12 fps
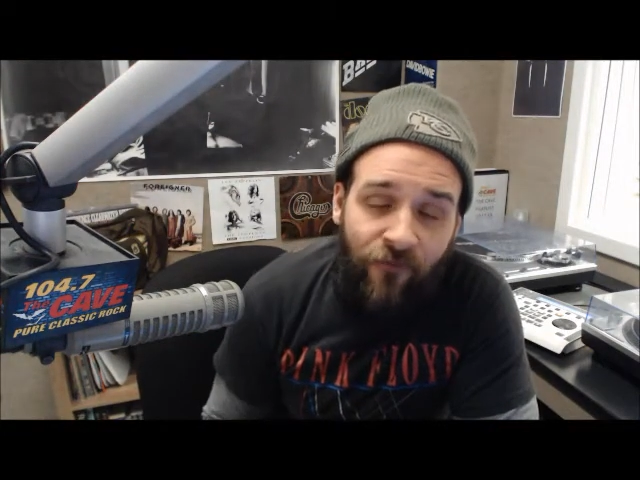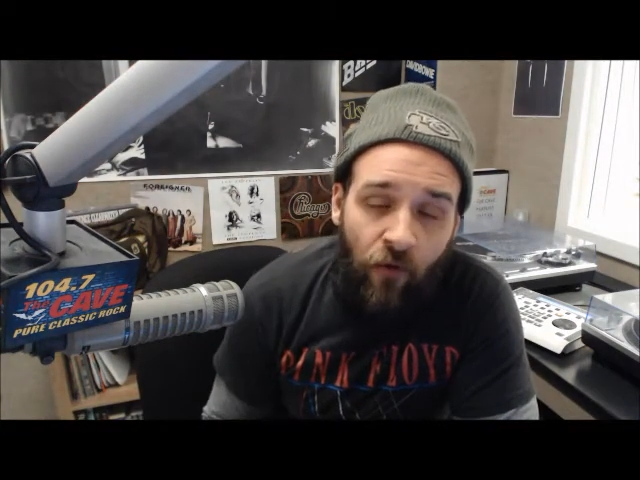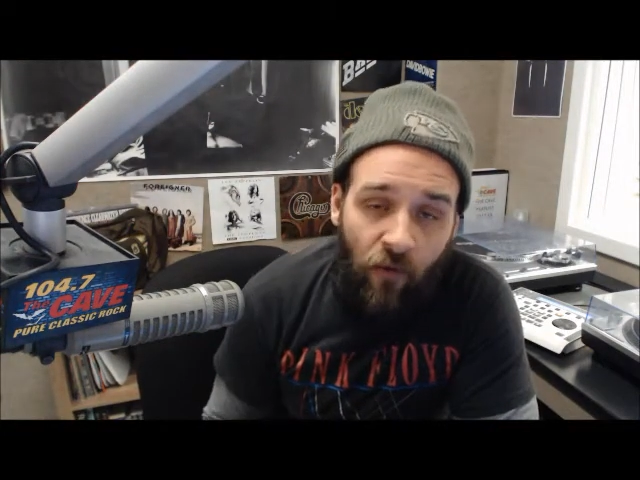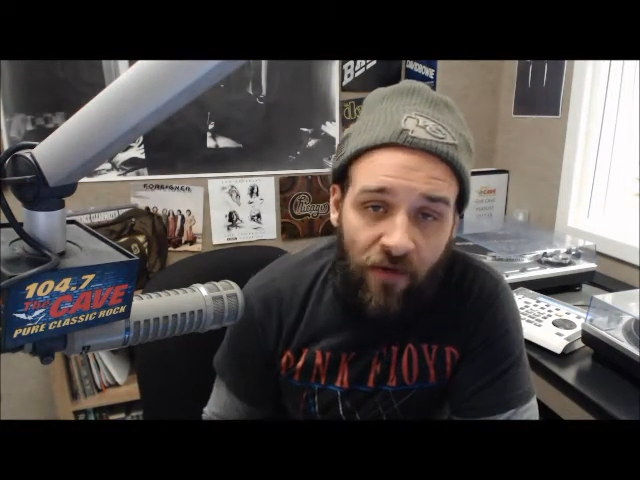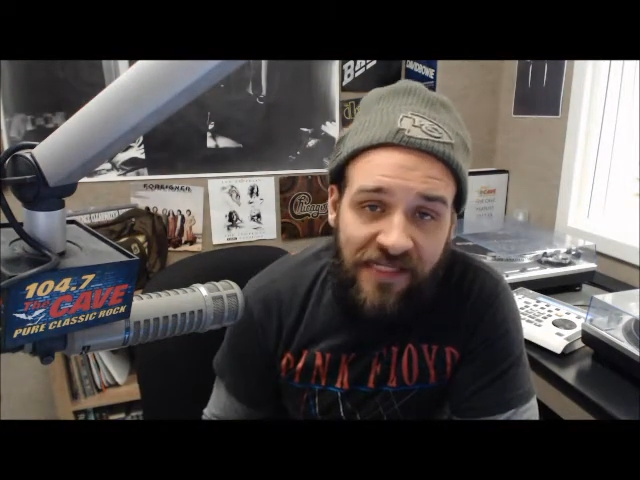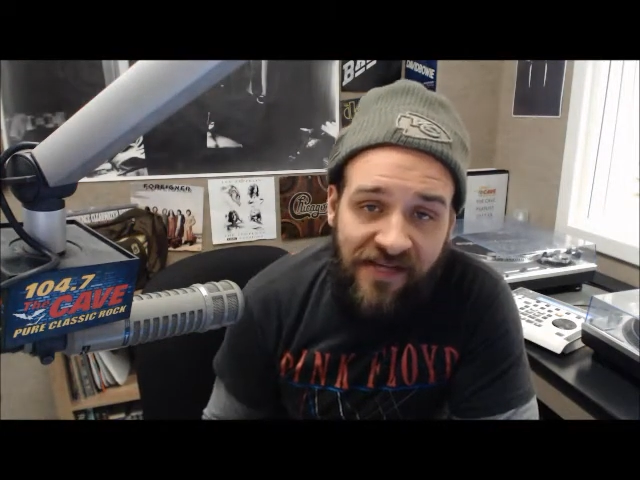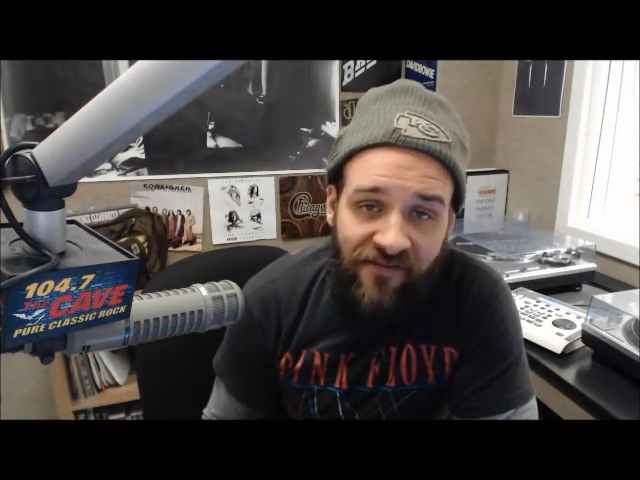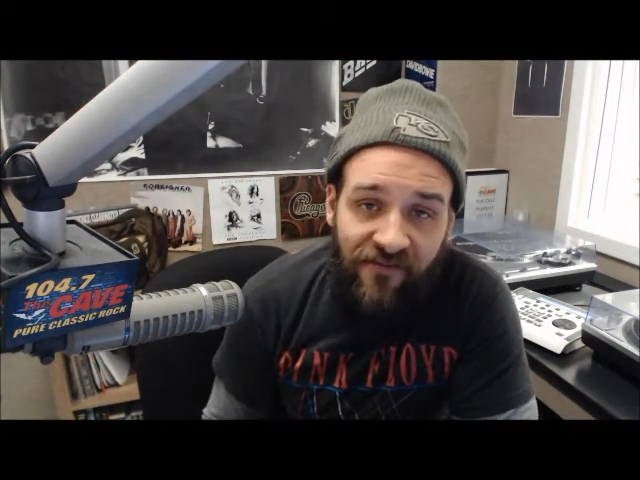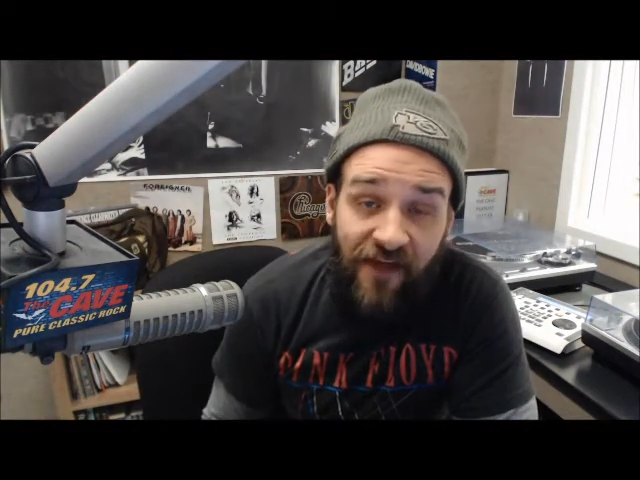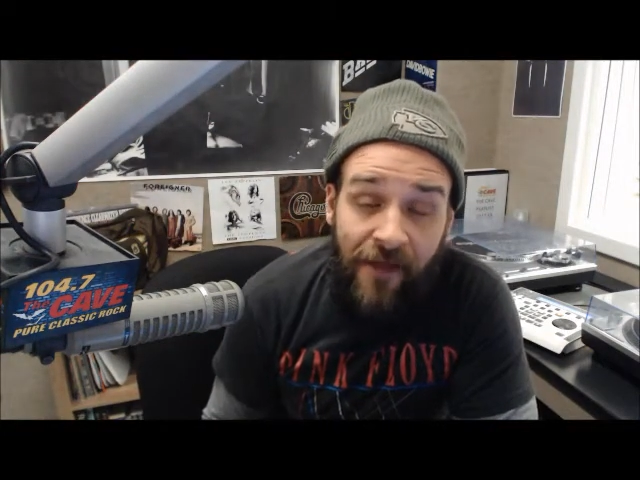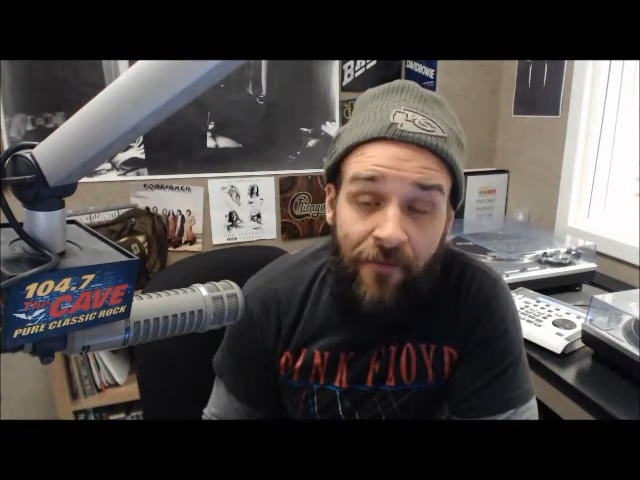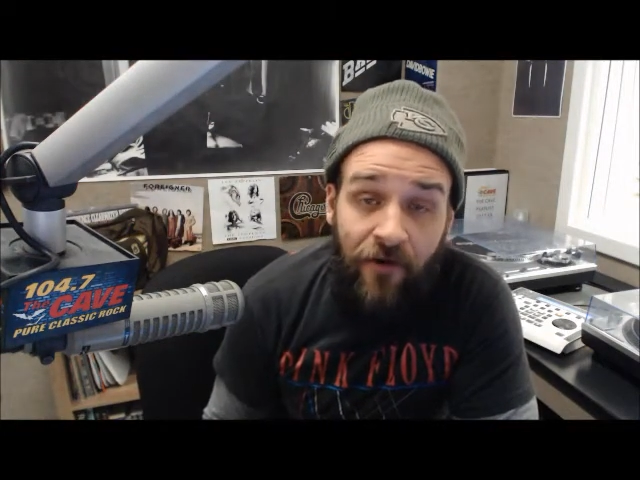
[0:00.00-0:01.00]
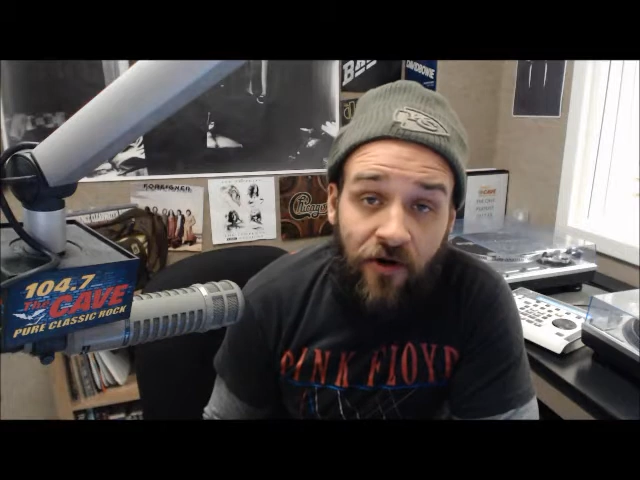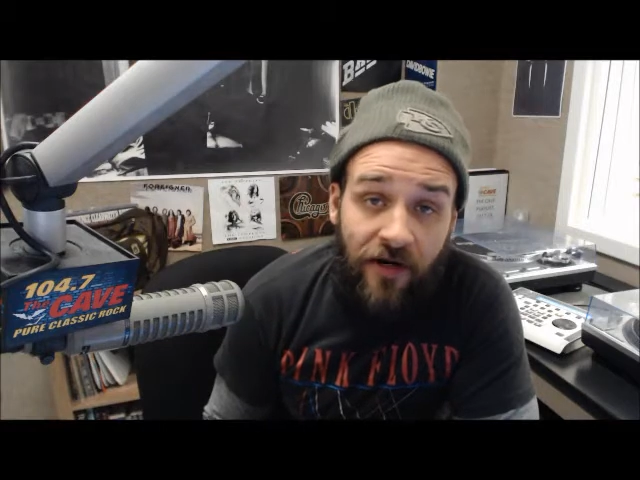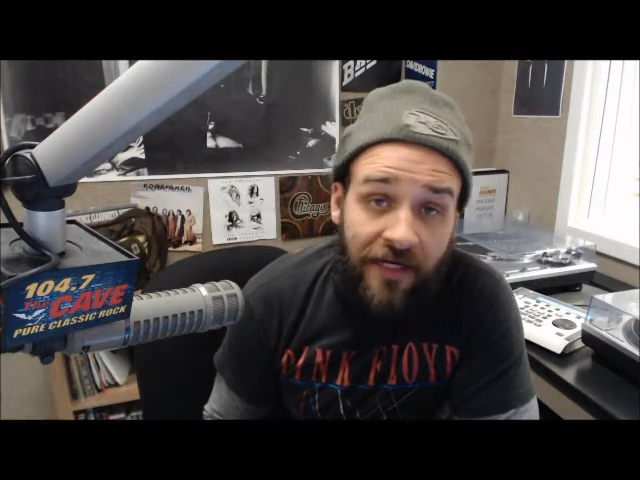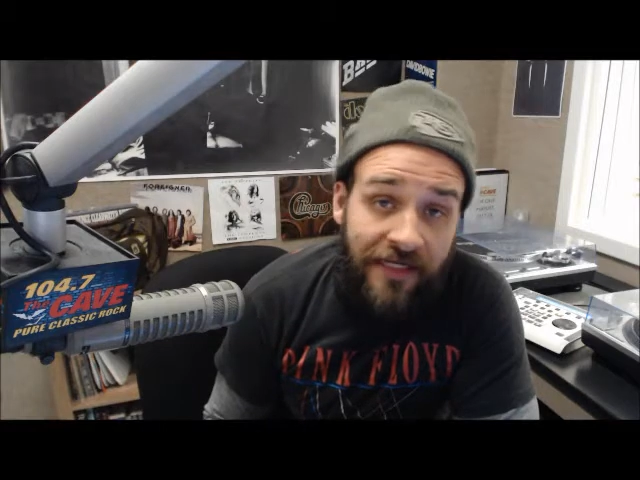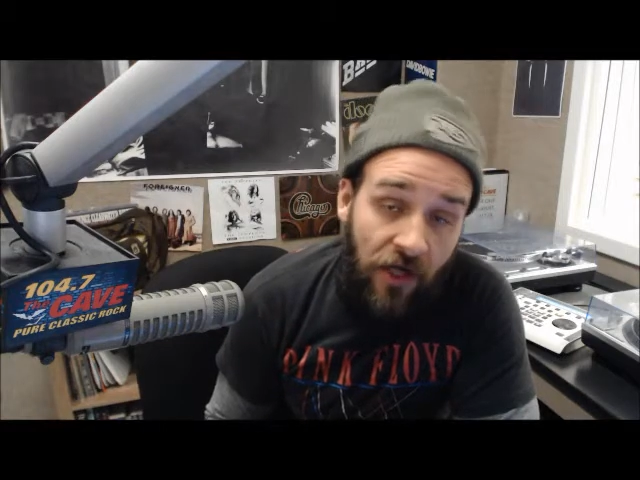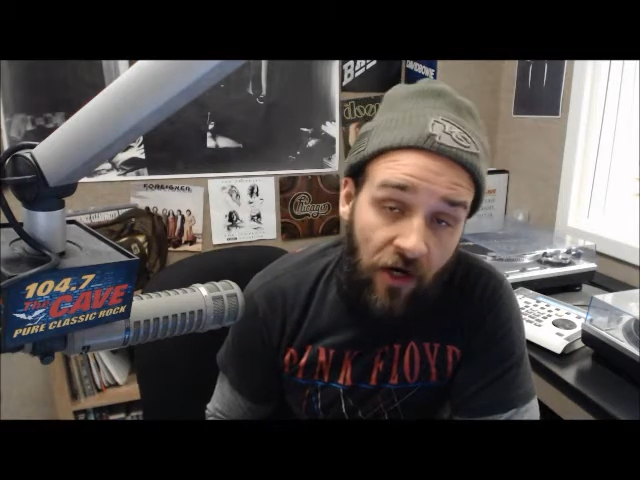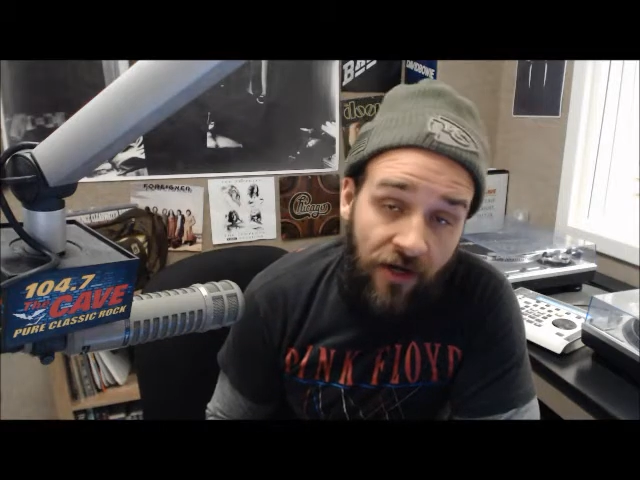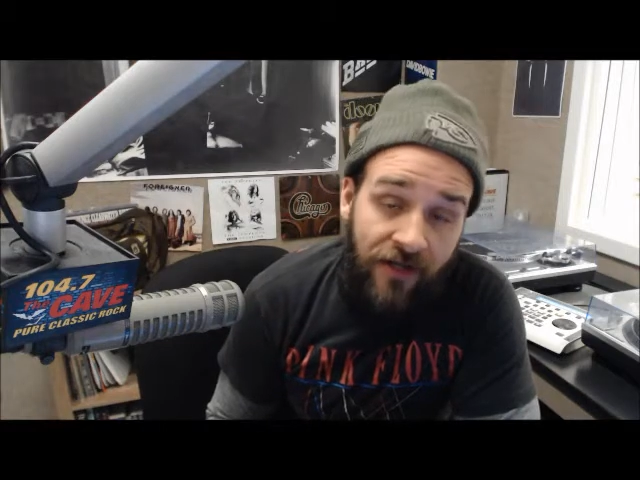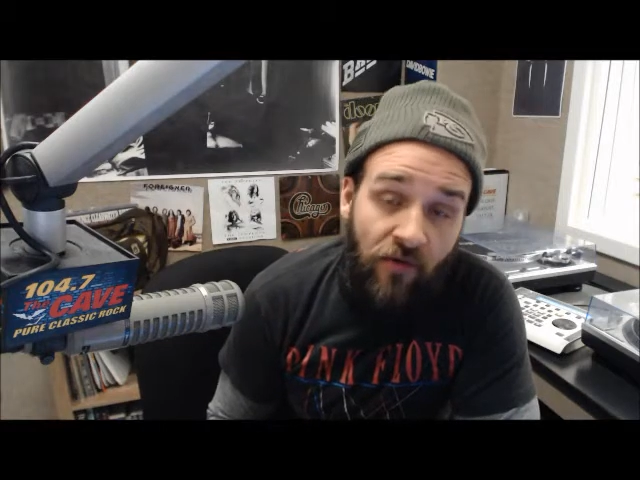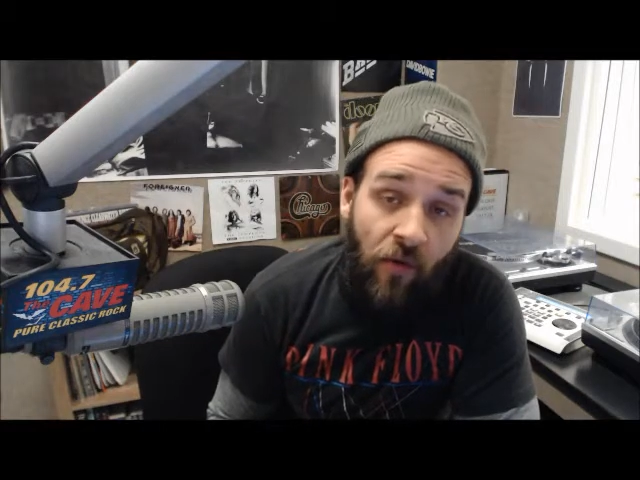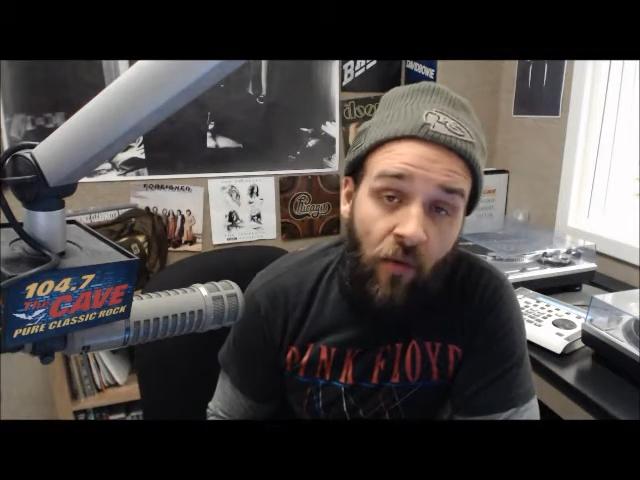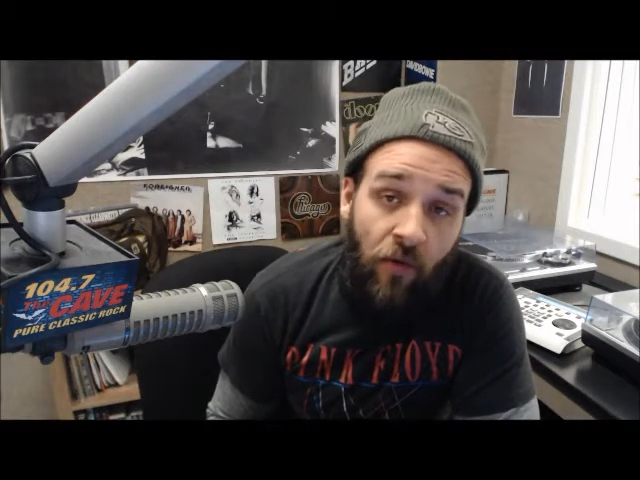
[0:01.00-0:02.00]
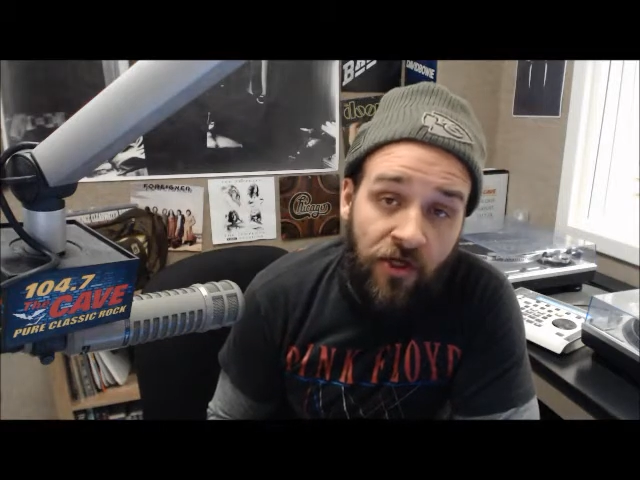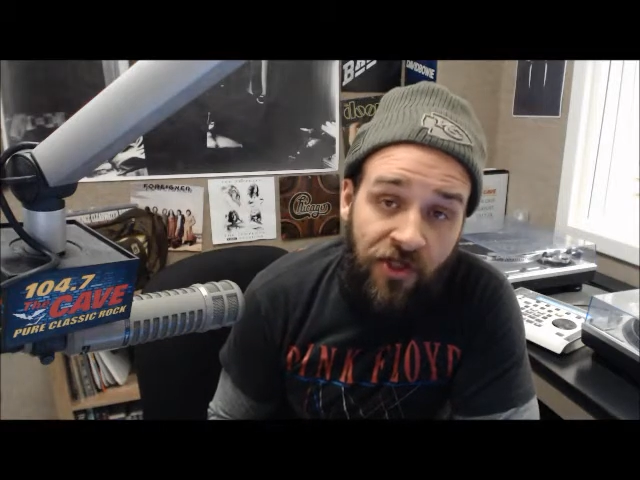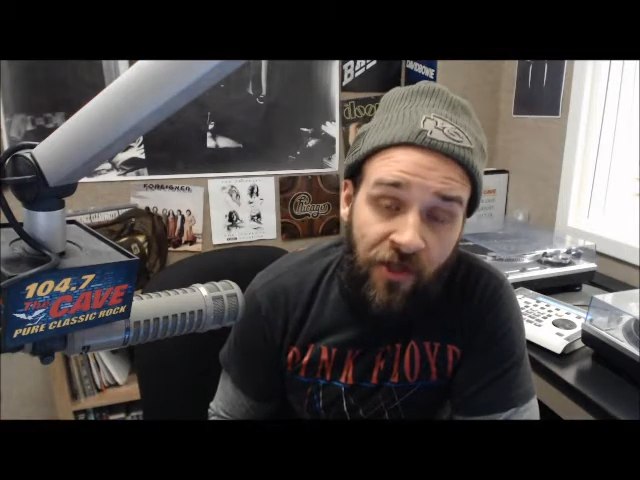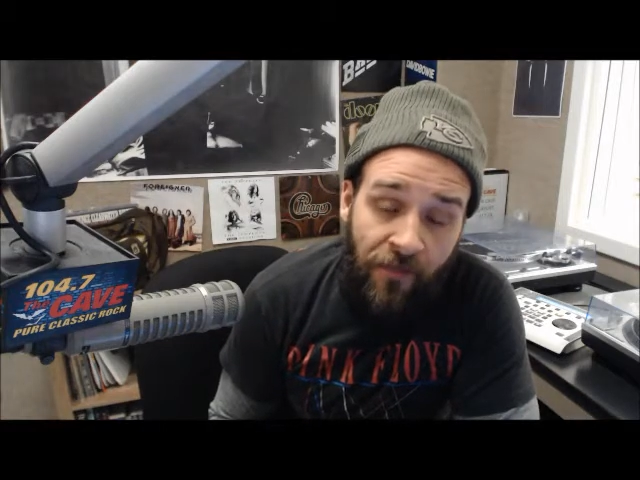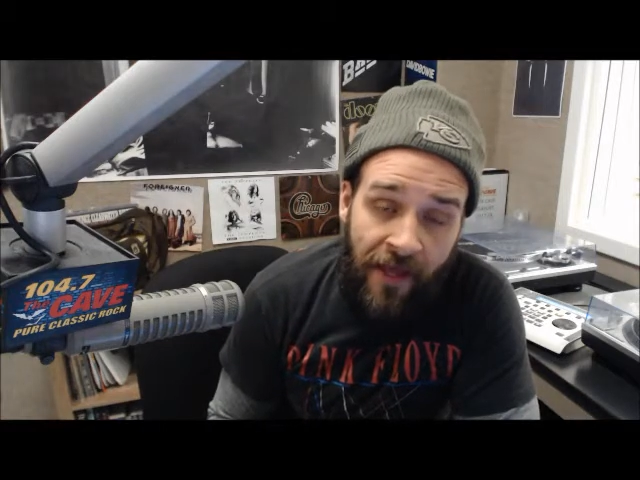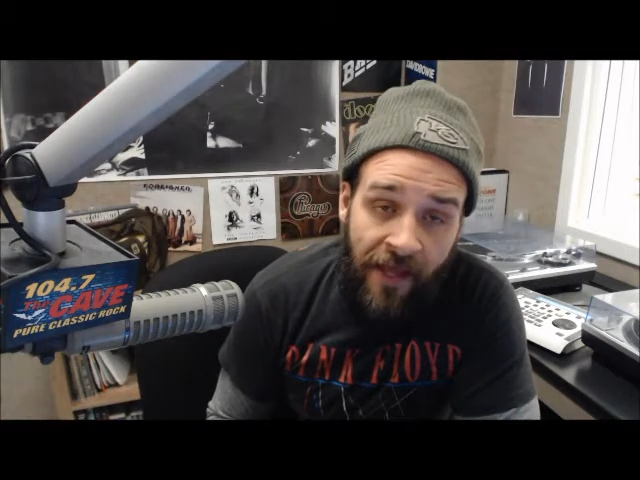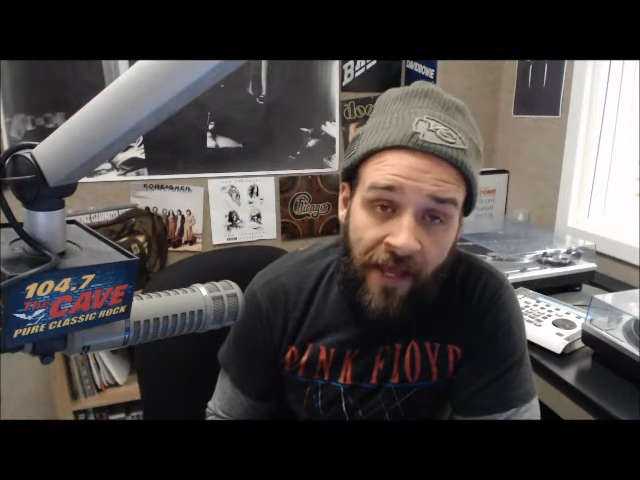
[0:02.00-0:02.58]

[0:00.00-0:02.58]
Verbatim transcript: to four one seven Vapor during Guitar Hero Worship.